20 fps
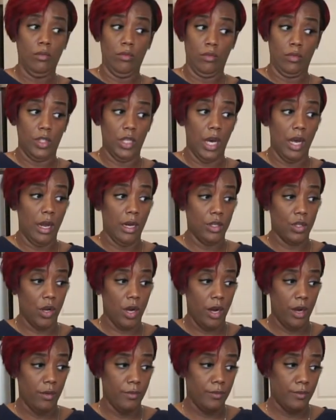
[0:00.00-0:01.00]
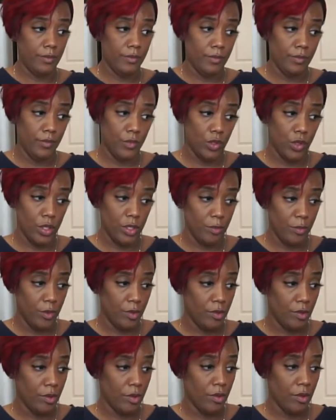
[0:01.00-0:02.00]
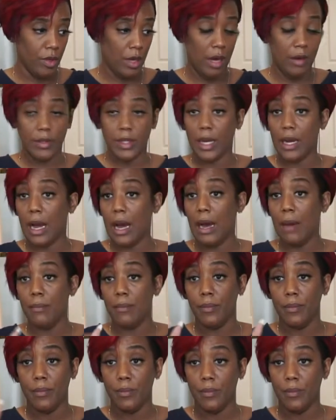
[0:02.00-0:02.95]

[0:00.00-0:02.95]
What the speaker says: Child, I tried. Trust me. I was like, I